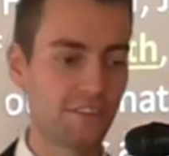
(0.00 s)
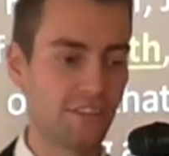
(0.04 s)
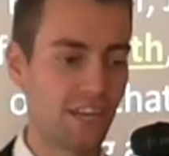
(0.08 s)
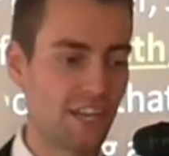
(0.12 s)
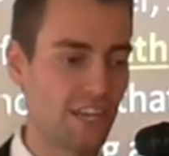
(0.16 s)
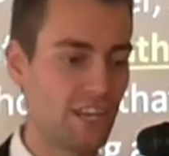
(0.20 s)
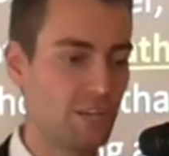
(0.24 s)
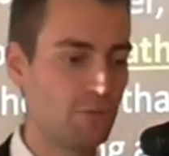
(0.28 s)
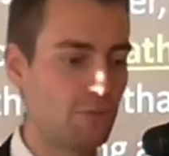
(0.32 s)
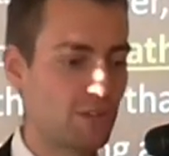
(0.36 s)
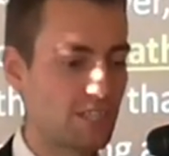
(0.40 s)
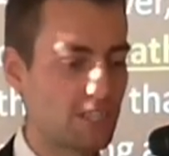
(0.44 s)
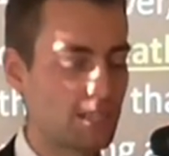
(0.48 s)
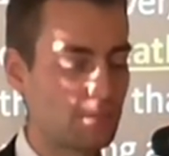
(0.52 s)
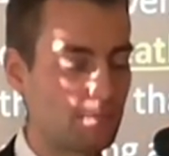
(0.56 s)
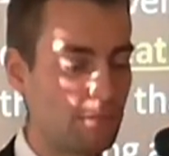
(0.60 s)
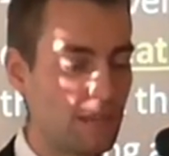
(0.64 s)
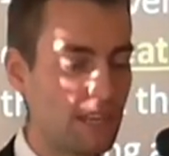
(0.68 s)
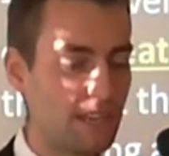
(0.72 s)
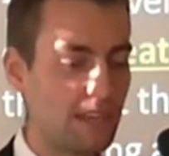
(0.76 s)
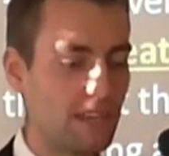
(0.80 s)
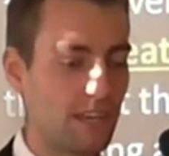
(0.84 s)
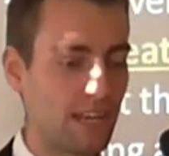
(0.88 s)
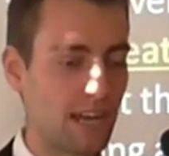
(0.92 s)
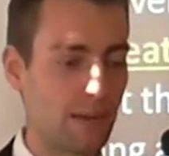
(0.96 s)
that he was
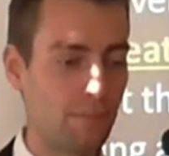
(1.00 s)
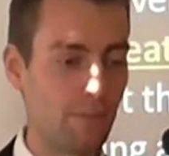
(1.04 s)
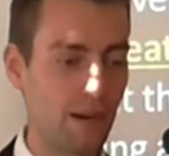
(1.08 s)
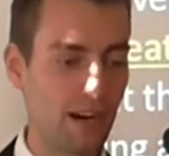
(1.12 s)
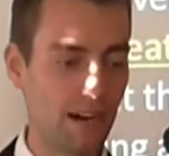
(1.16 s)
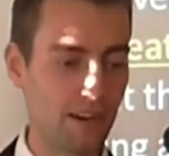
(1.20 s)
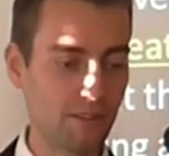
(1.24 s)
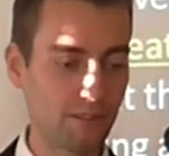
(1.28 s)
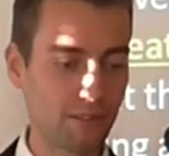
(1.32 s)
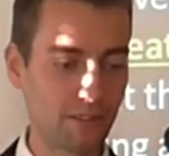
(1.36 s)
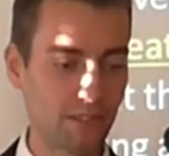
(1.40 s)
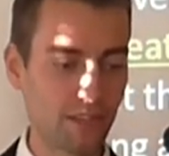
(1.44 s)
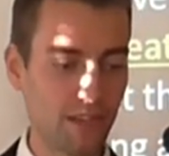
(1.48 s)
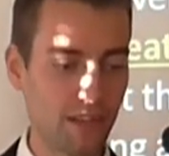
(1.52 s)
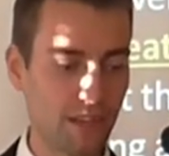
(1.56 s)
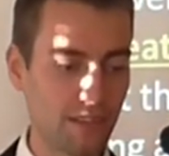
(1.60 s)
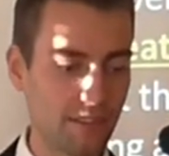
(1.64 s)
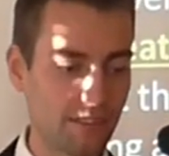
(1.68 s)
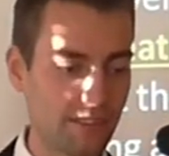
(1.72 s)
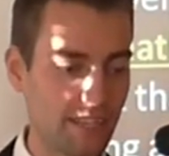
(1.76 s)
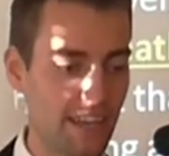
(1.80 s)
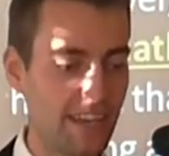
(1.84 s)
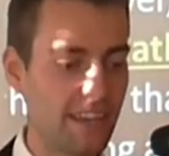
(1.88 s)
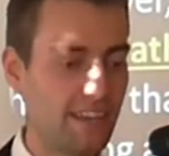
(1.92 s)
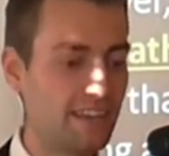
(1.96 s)
speaking about
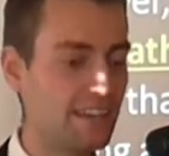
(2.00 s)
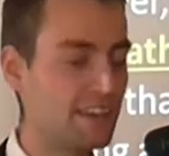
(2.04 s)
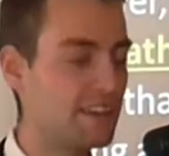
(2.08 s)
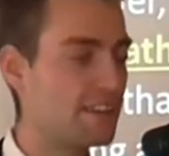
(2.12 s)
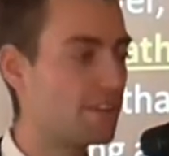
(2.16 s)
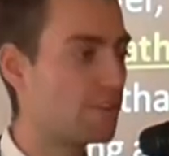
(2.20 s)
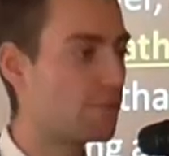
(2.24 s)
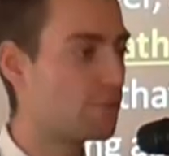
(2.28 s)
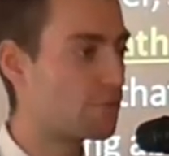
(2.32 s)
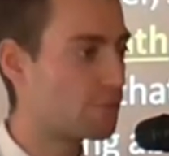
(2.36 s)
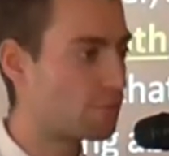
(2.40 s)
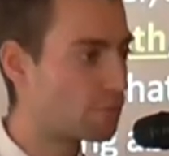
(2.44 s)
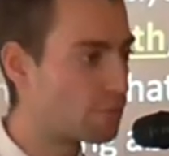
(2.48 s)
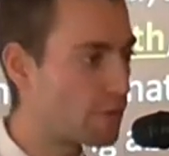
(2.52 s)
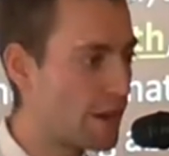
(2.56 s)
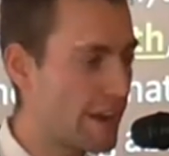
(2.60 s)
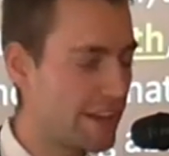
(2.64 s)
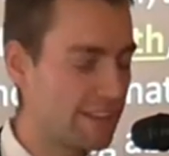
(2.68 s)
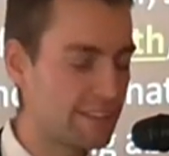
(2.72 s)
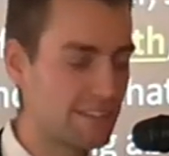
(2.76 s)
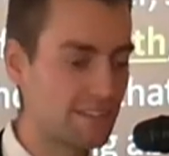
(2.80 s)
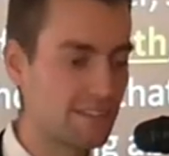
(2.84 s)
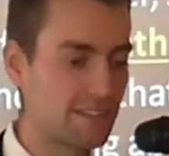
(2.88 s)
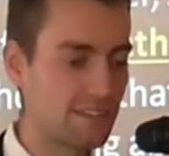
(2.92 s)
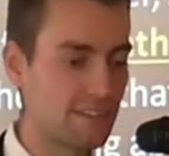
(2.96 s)
taking
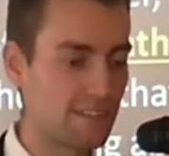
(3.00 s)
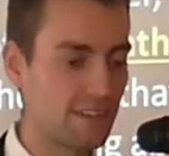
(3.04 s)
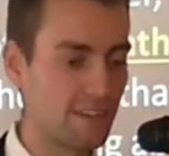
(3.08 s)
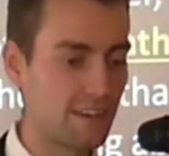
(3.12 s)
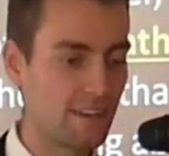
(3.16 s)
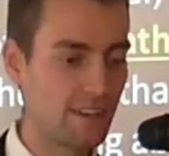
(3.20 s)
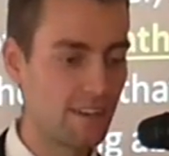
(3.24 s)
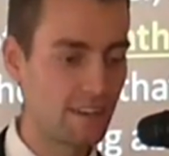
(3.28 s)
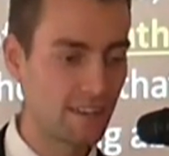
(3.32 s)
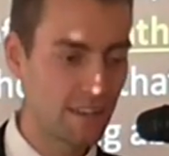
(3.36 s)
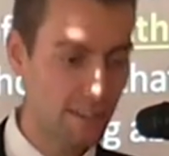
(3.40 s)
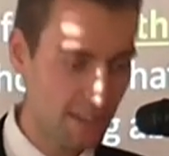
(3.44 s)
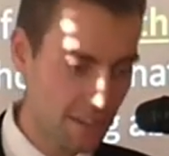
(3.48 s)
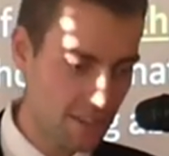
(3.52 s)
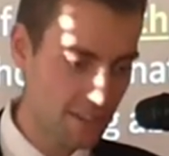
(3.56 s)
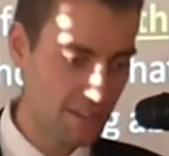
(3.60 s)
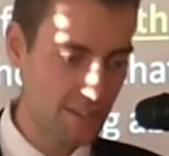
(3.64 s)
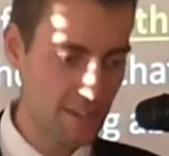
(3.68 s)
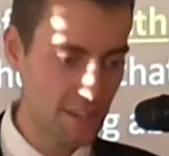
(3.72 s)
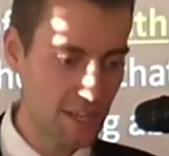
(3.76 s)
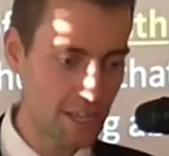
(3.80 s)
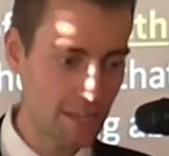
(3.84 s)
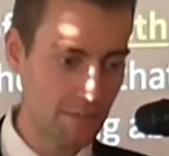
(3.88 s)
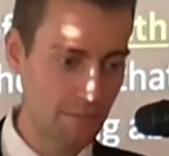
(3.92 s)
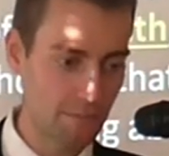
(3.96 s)
rest in
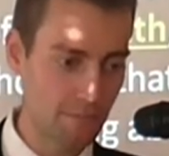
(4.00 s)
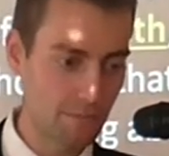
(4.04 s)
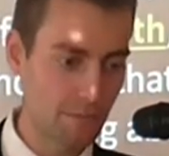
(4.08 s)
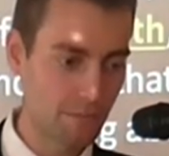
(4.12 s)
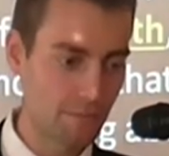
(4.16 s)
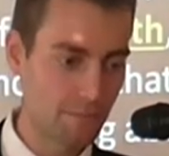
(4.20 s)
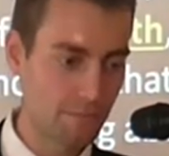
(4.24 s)
sleep.